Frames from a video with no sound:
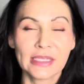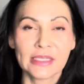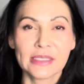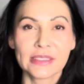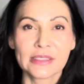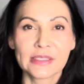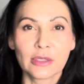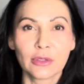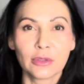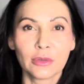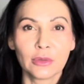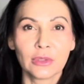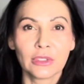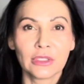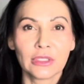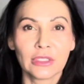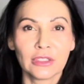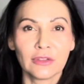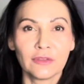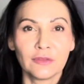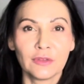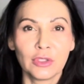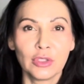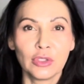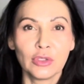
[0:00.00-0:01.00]
So
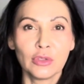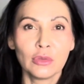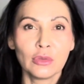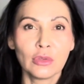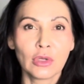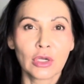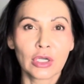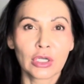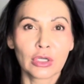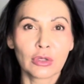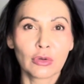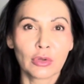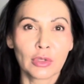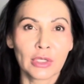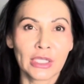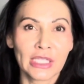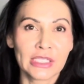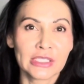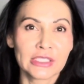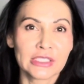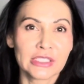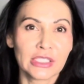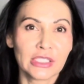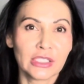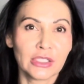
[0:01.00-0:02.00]
if you are going
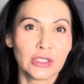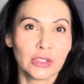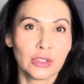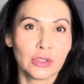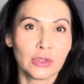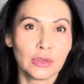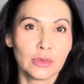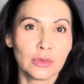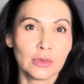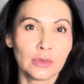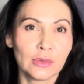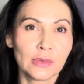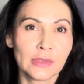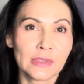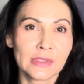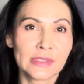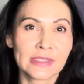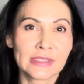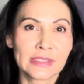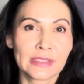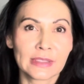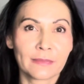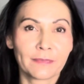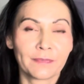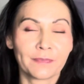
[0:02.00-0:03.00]
to use